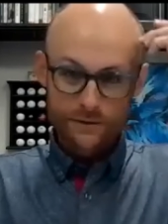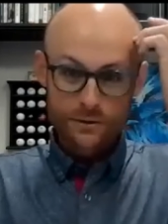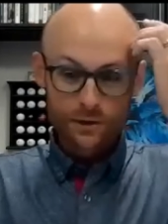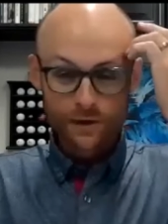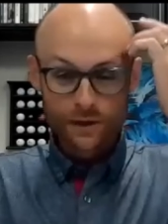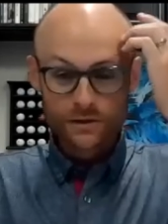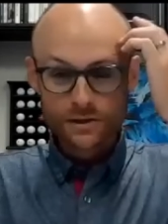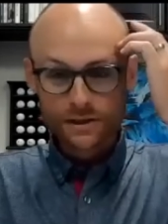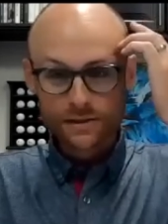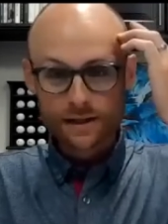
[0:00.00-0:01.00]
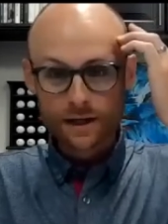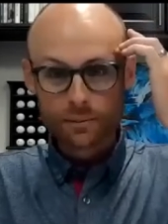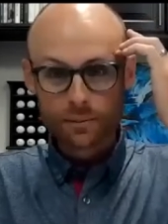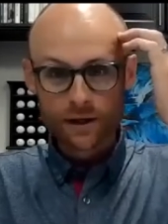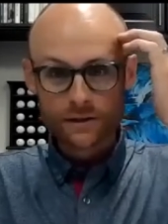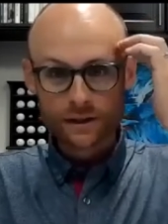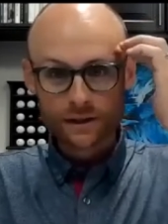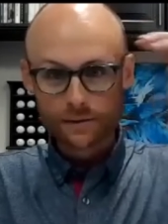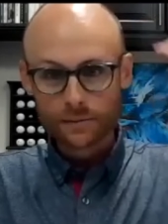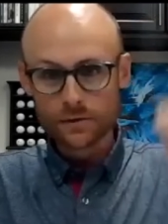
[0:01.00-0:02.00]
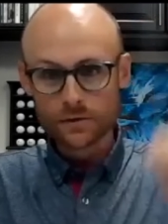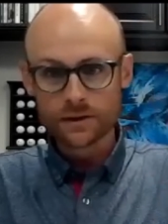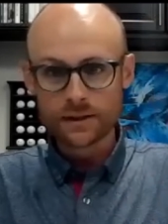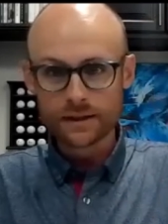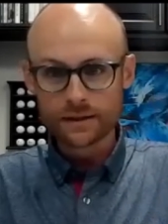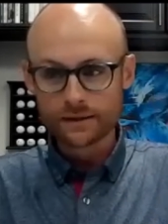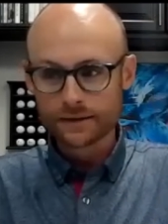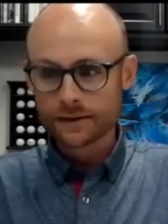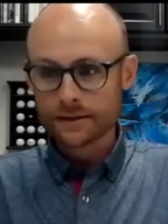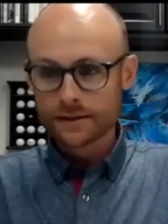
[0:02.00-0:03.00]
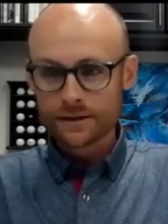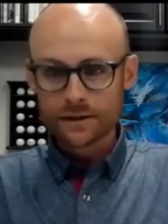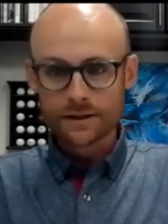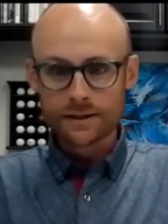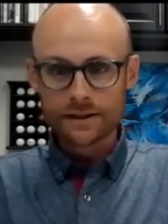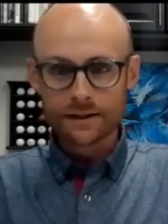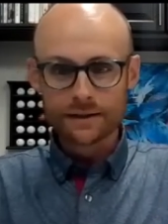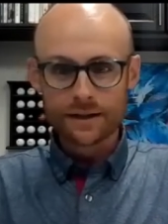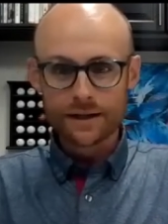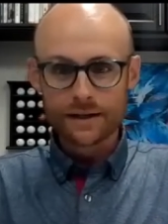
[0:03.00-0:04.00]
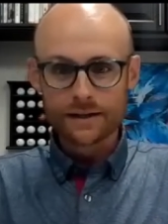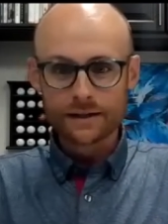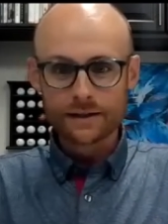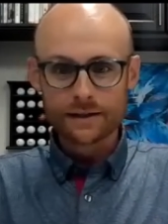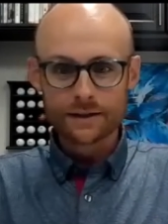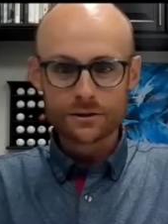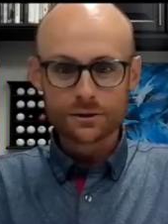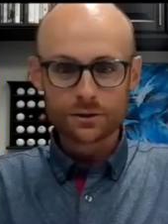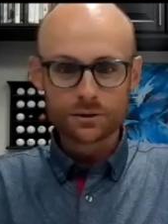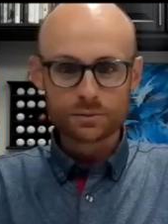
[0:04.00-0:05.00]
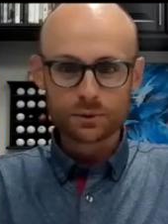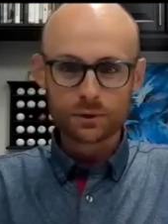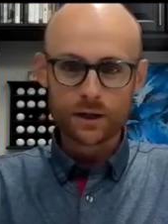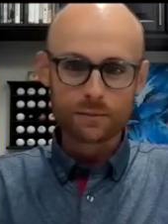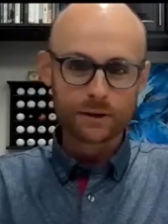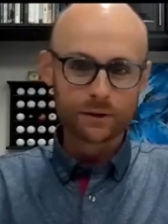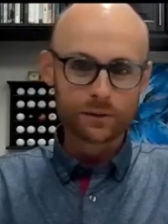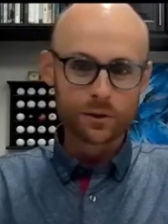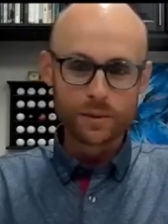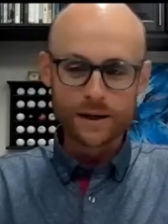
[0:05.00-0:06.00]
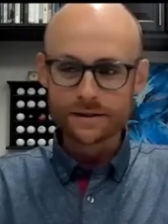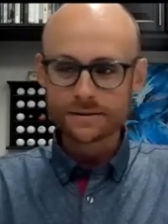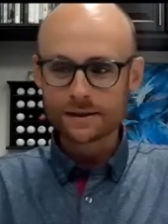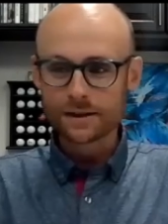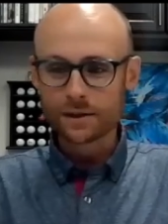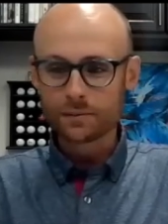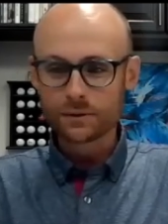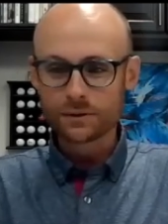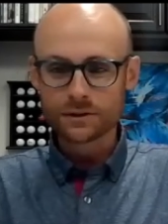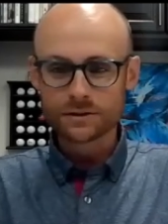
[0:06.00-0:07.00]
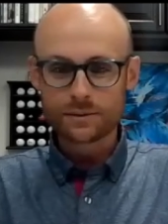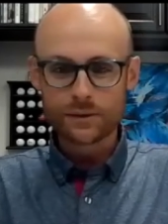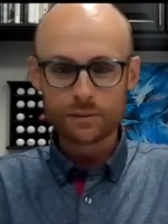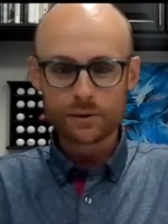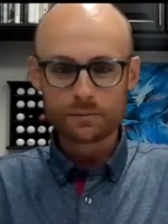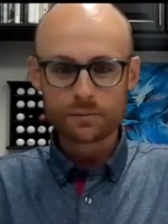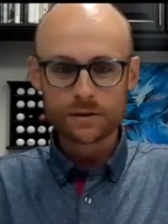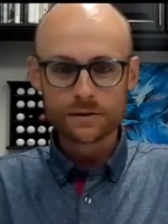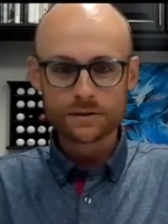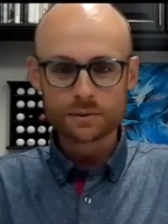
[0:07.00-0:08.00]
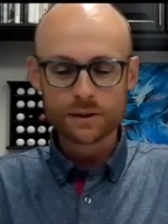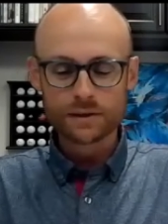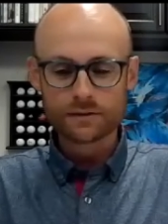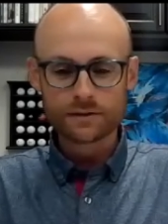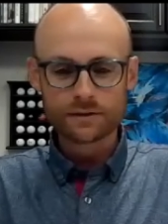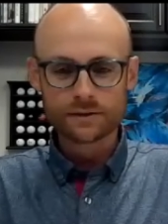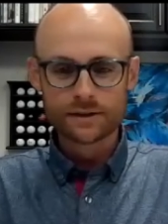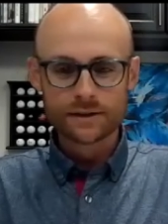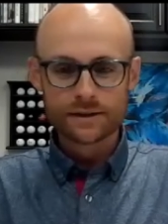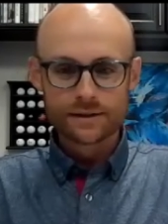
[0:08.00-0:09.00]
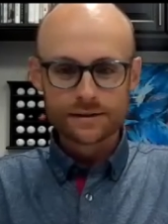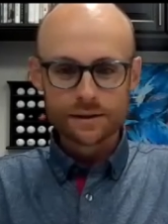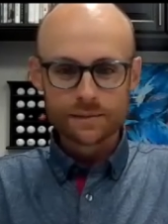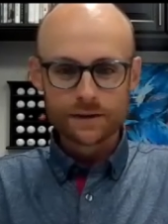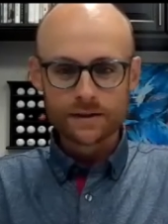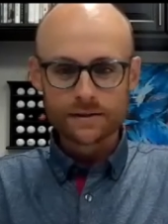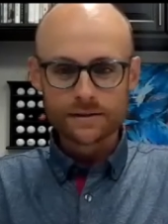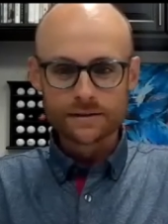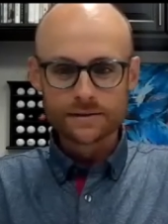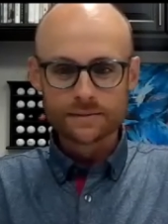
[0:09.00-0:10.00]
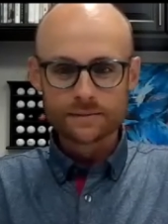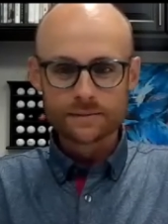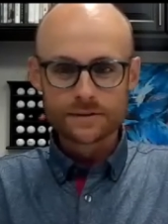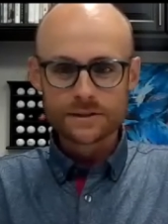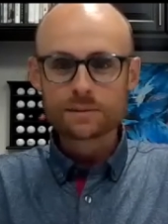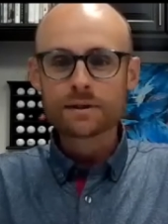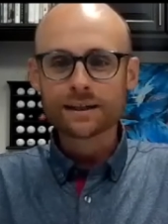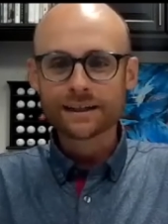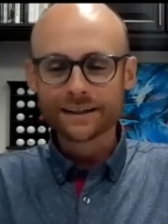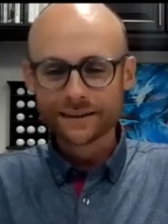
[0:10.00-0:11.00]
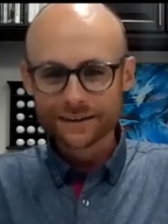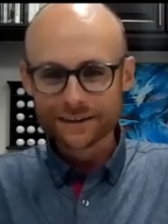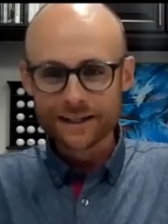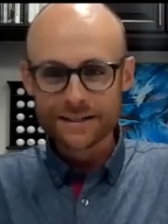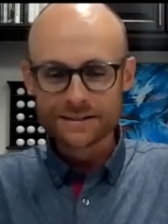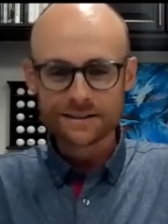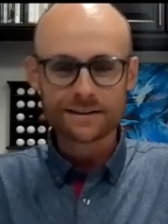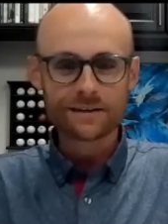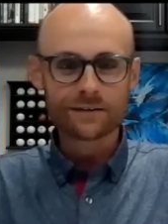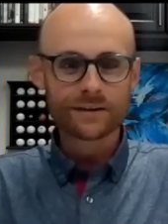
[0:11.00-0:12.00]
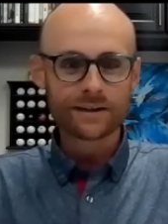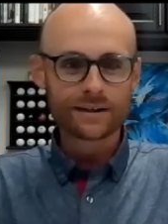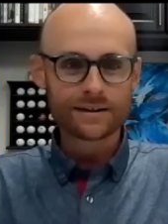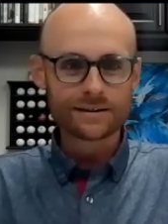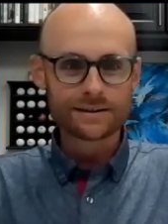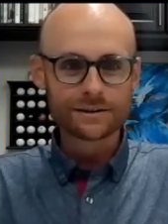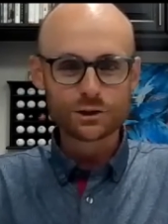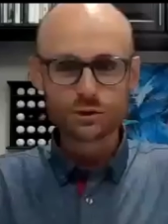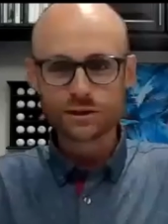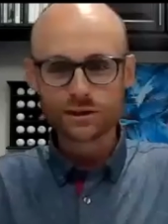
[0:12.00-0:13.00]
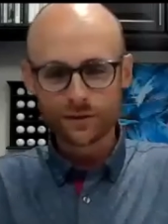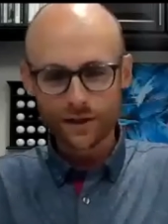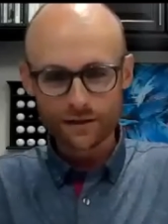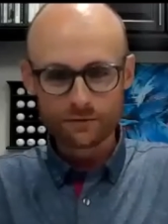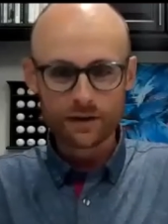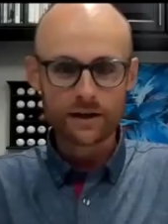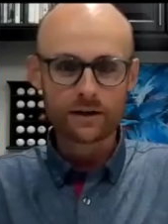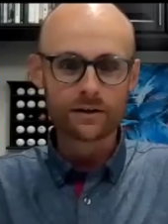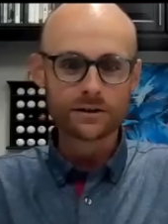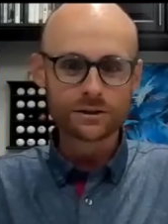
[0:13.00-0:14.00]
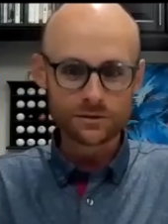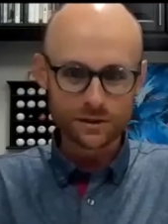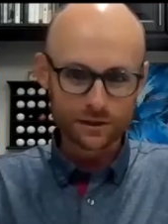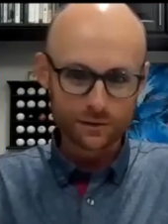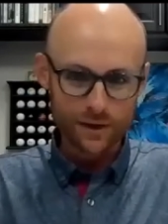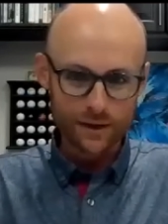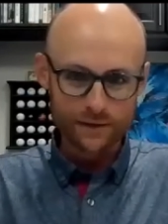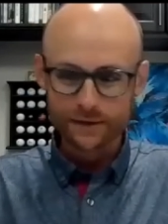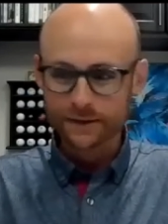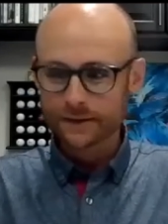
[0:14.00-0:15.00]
sort of hinge the entire project. I mean, you can get you can get a lot of the the controls programming or the robot up, which are some of the big pieces. But even something as seemingly less significant as choosing the right conveyor or choosing the right